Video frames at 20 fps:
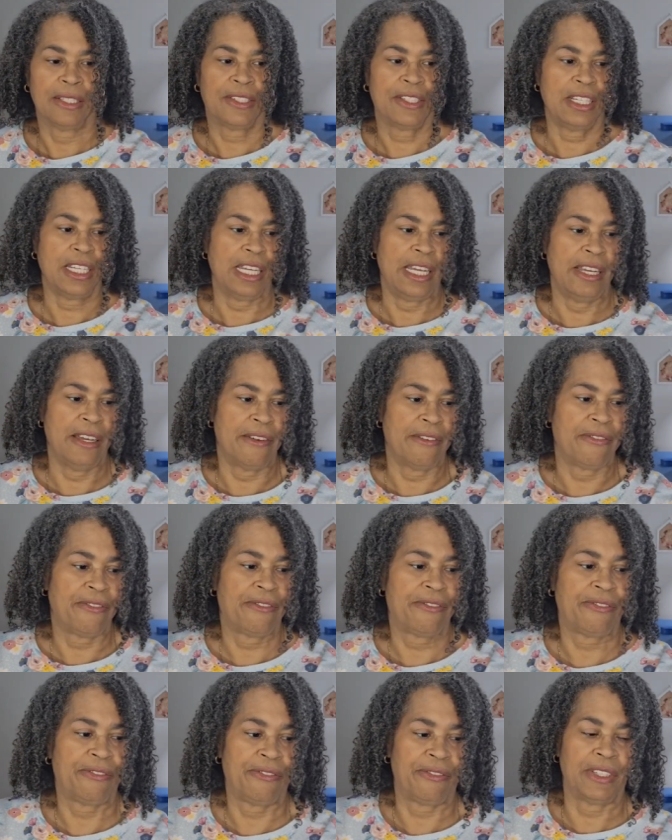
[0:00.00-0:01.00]
see if
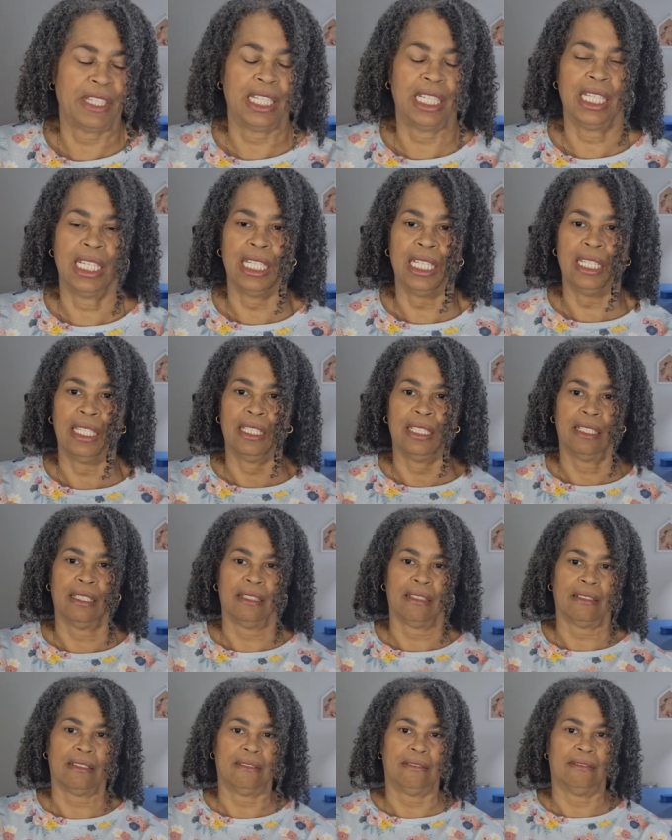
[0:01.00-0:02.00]
uh,
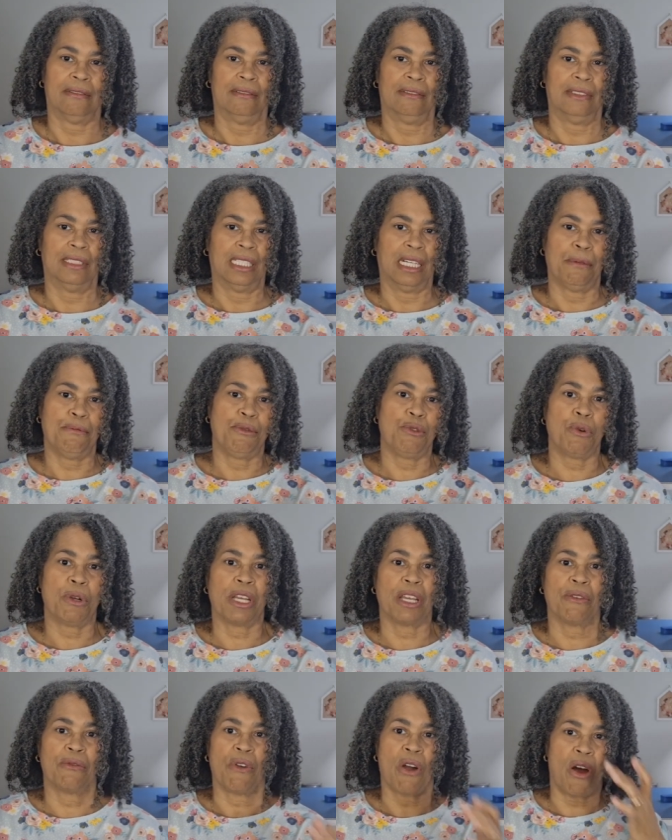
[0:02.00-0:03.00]
I'm
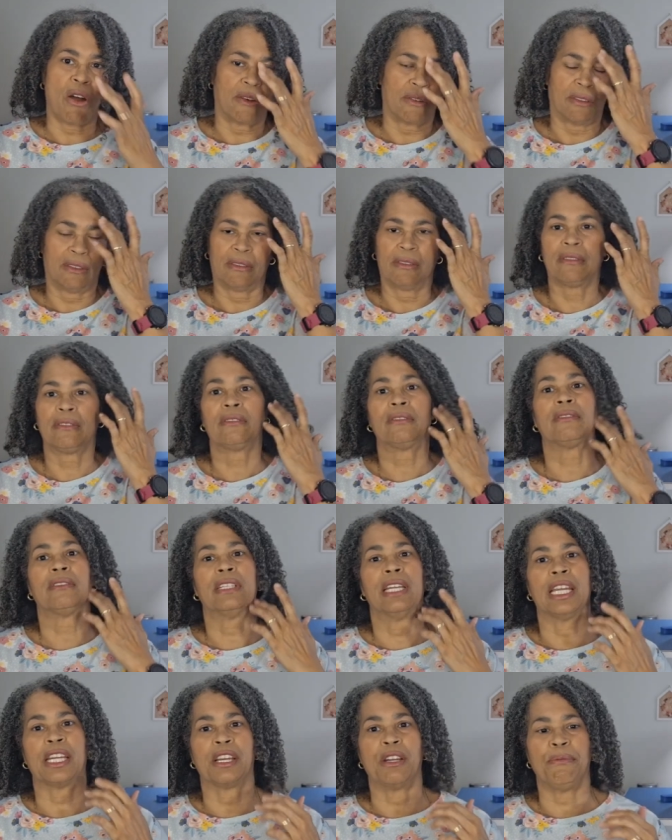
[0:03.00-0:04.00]
doing it wrong.
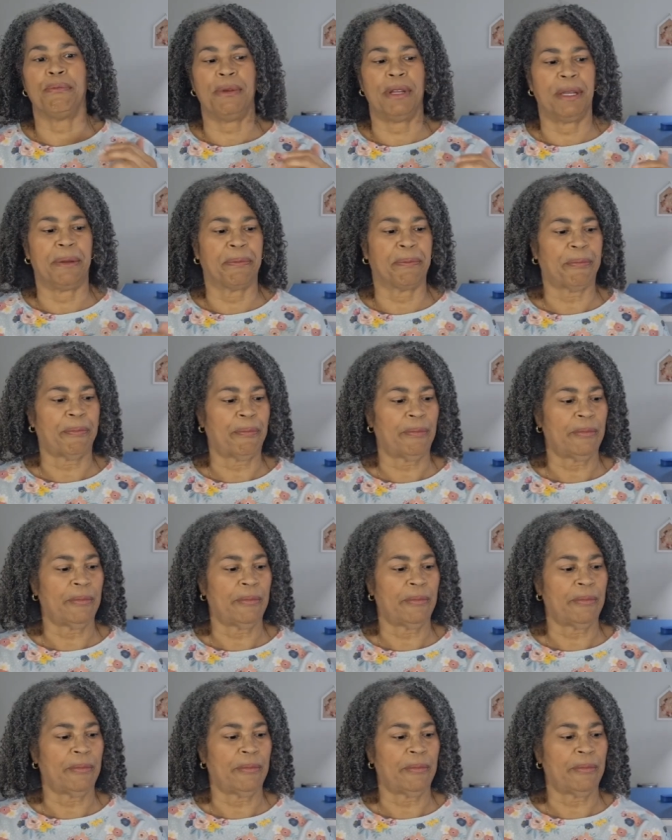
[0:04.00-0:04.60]
It could be.